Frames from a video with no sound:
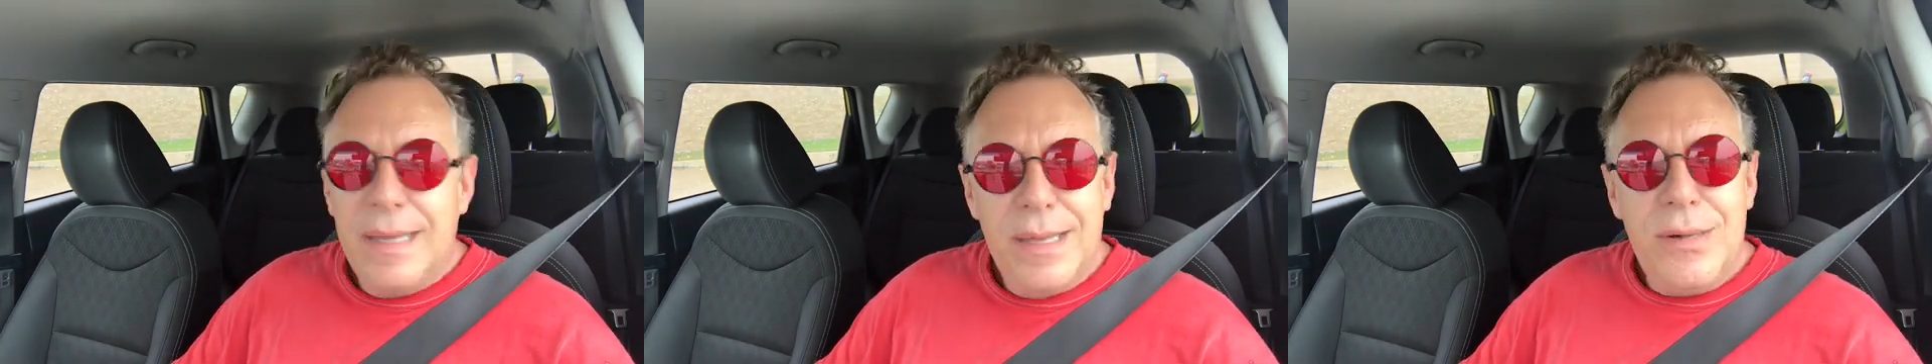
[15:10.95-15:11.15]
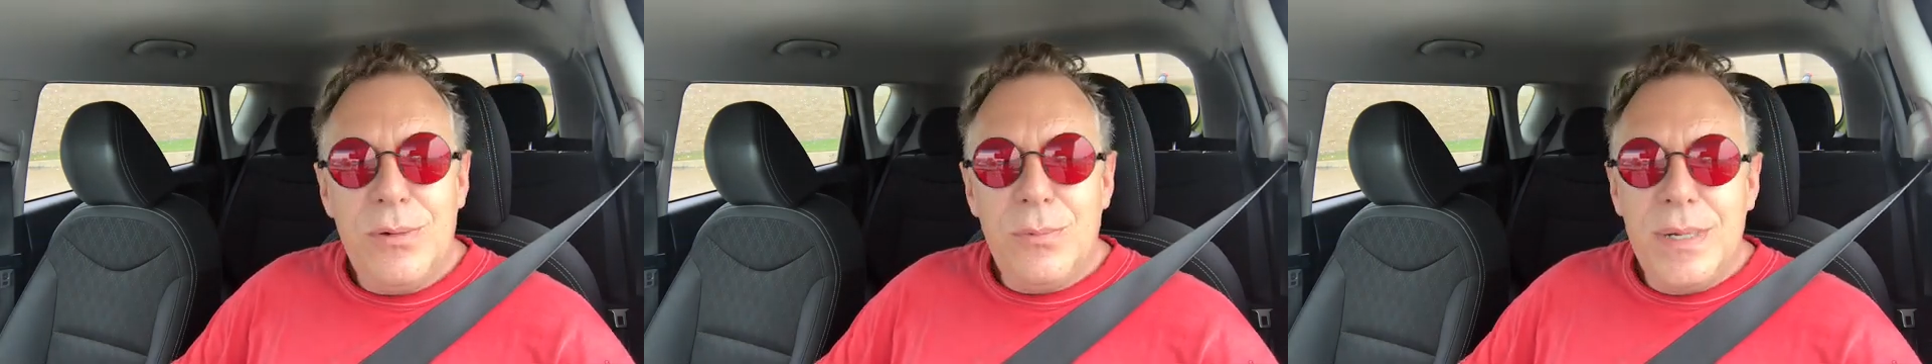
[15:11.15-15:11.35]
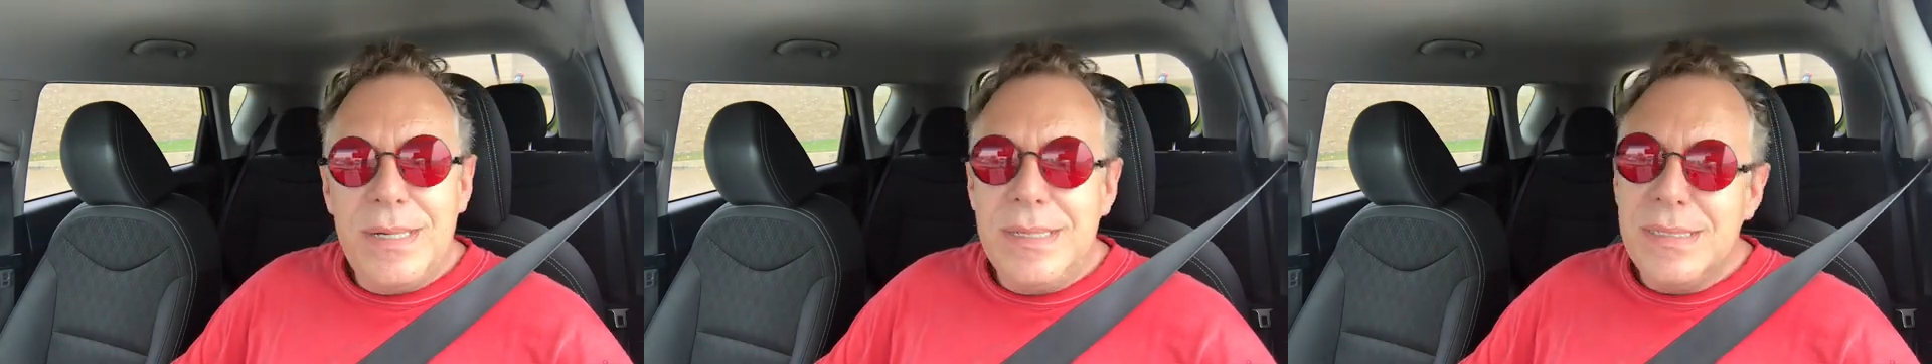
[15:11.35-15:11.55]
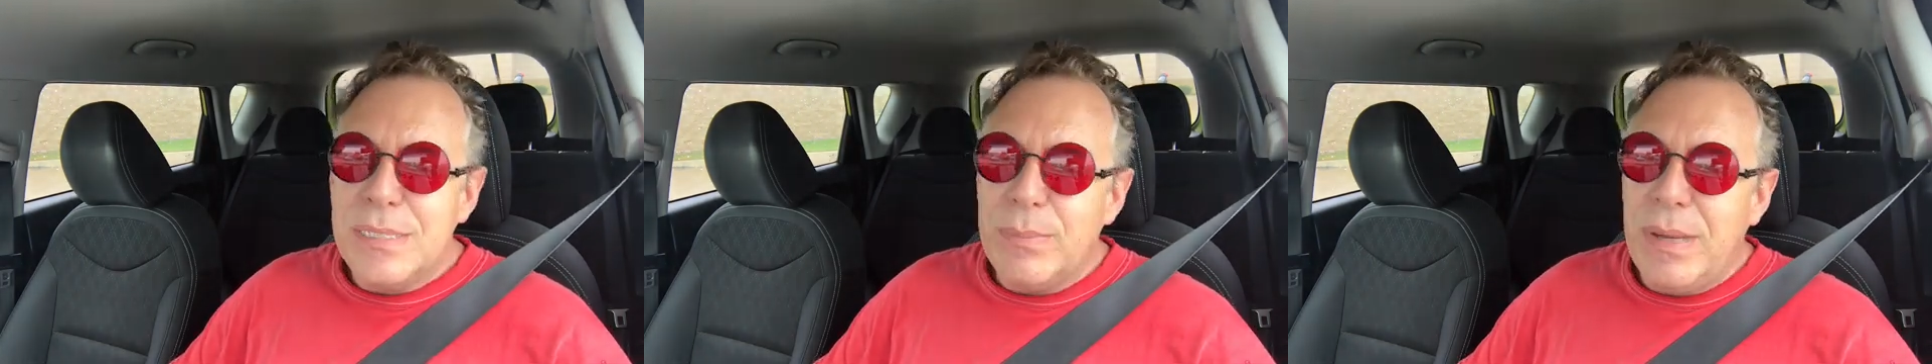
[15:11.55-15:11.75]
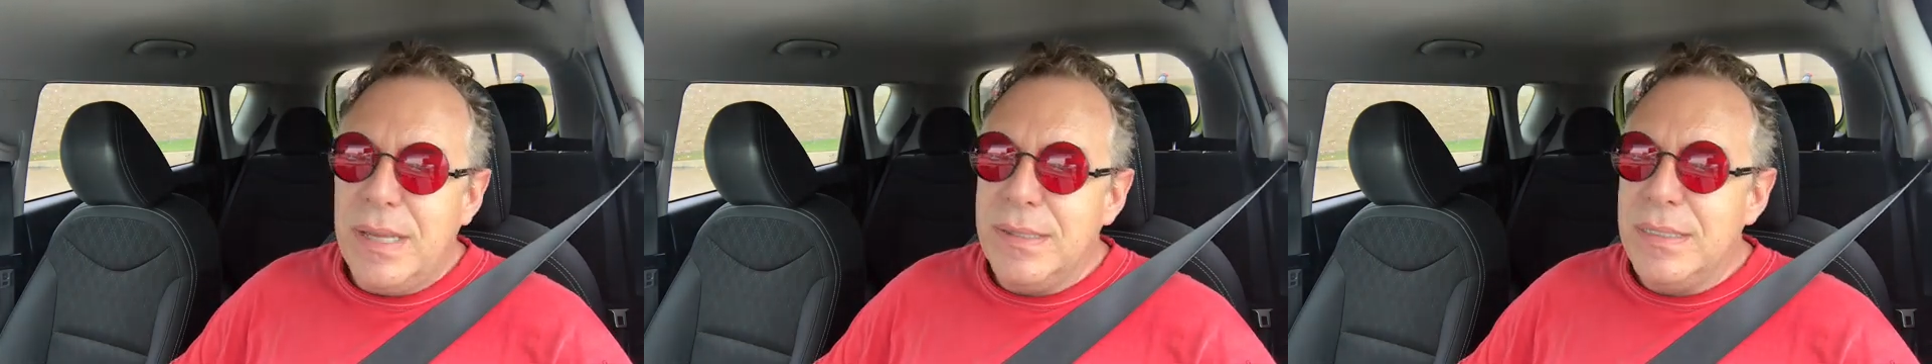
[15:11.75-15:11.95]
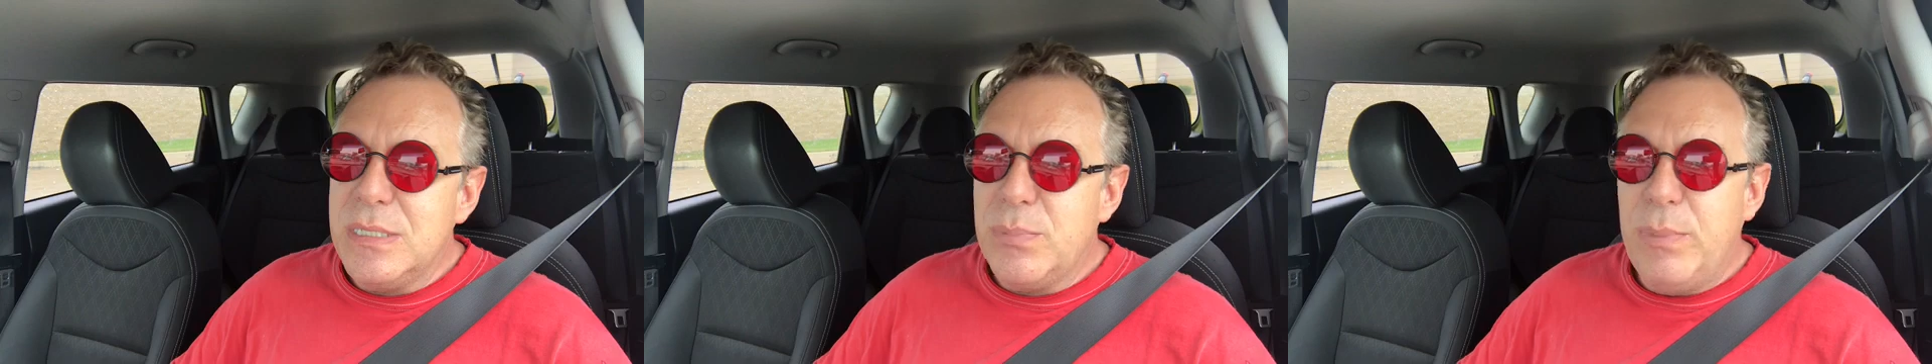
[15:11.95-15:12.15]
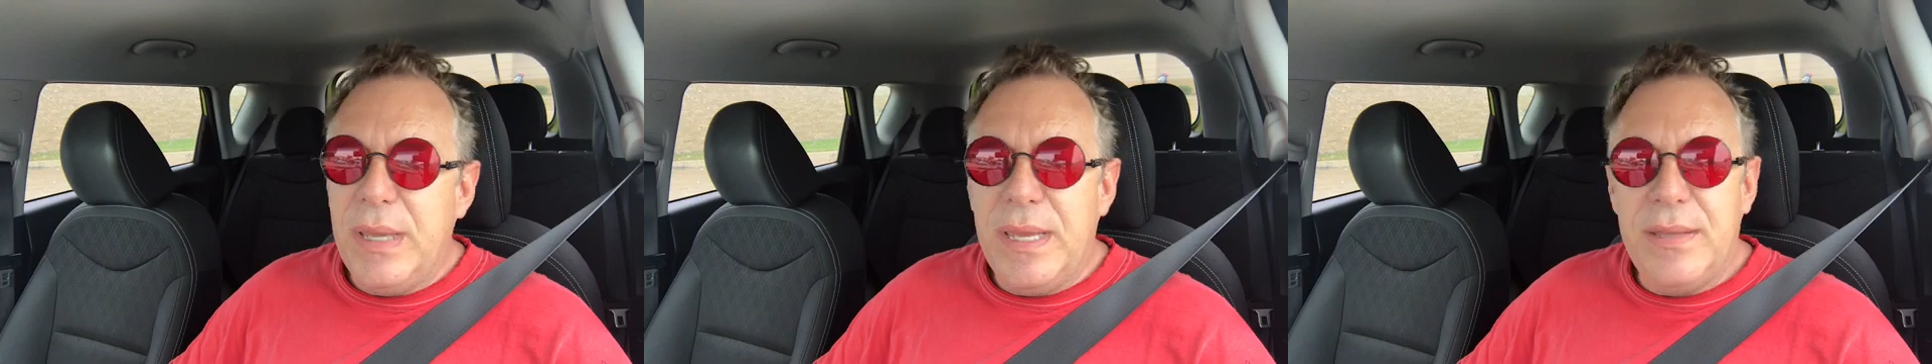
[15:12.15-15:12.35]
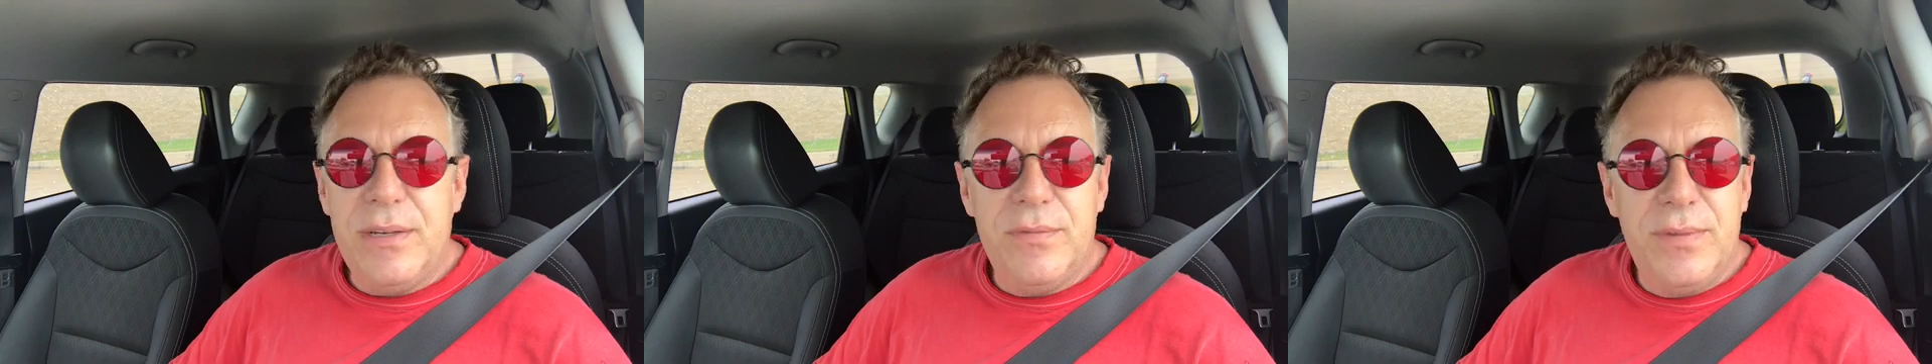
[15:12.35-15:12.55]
I don't know what it is about this band,